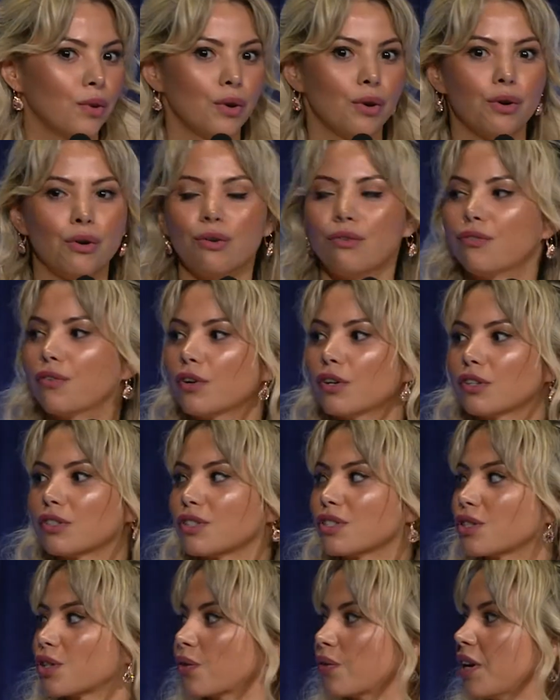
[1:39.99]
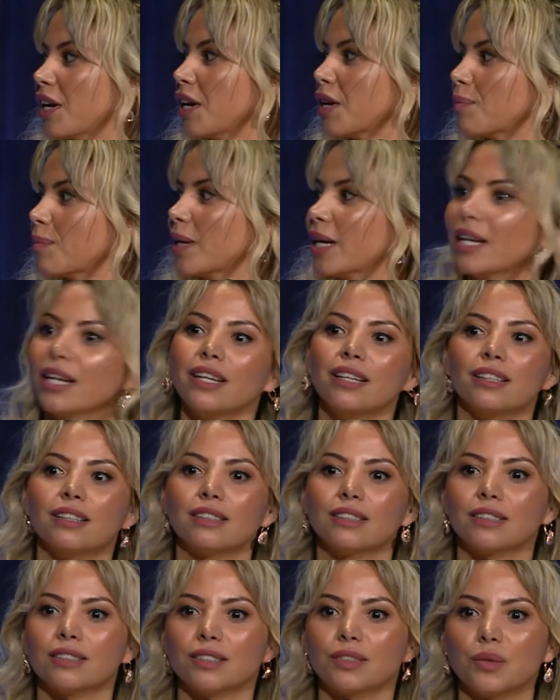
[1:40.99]
who first greeted me
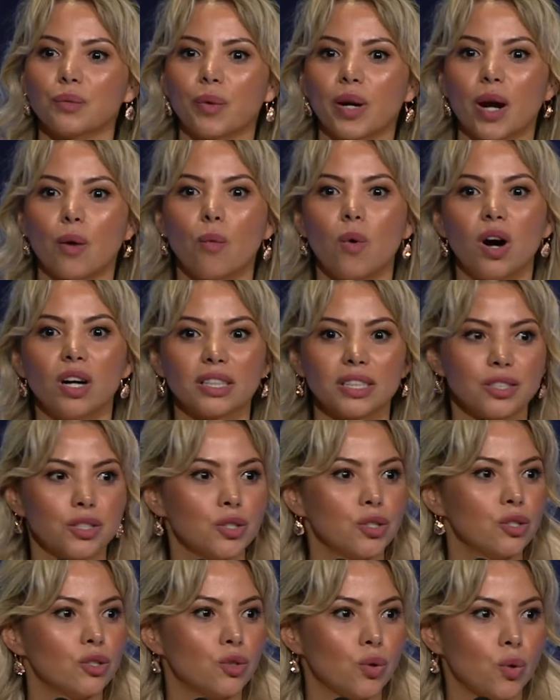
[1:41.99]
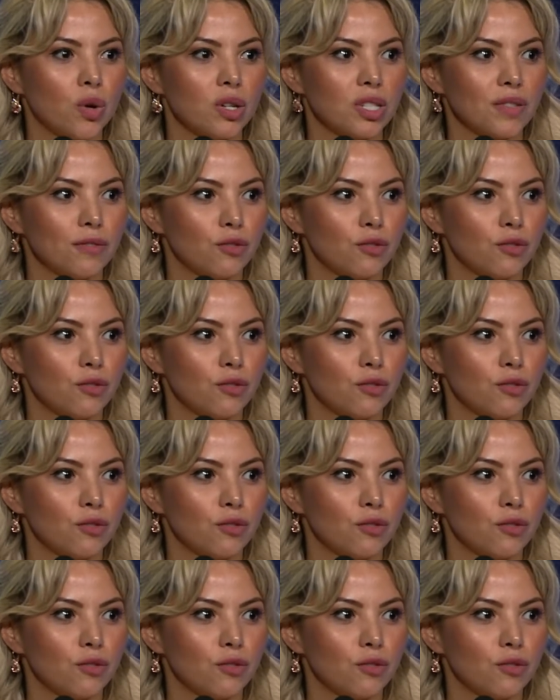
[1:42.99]
when I walked into the doors of